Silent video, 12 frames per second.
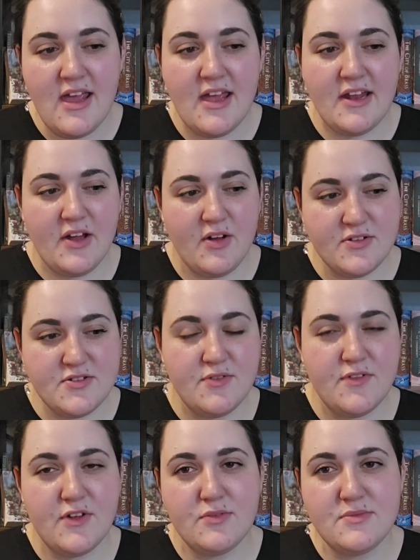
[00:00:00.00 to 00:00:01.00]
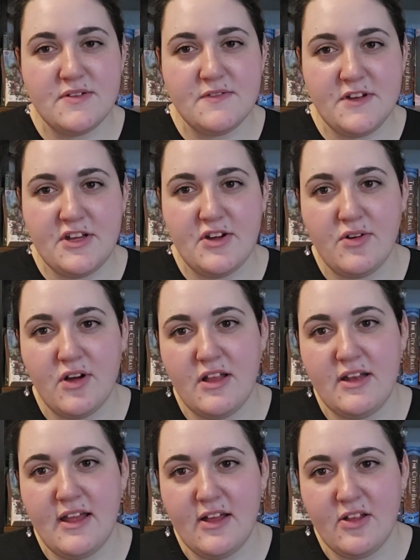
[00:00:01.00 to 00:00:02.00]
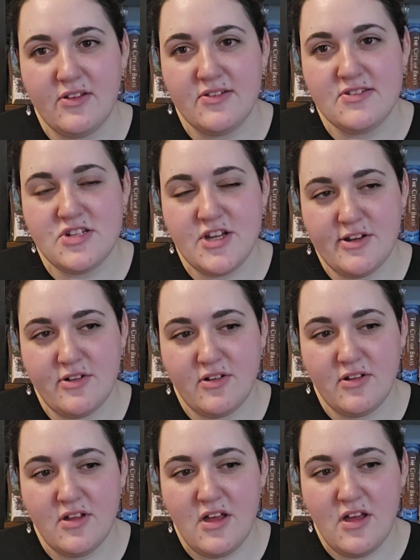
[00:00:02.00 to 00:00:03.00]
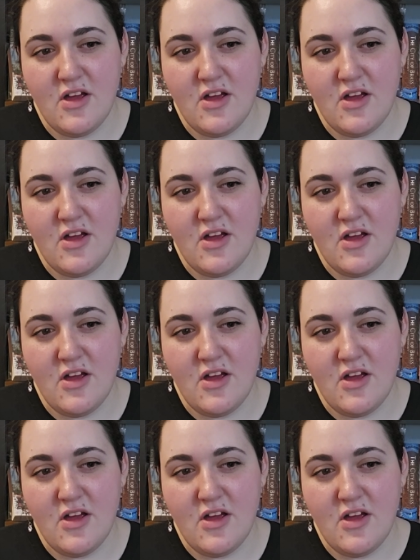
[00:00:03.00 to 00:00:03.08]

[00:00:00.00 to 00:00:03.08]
and I also filmed a video on Elle's channel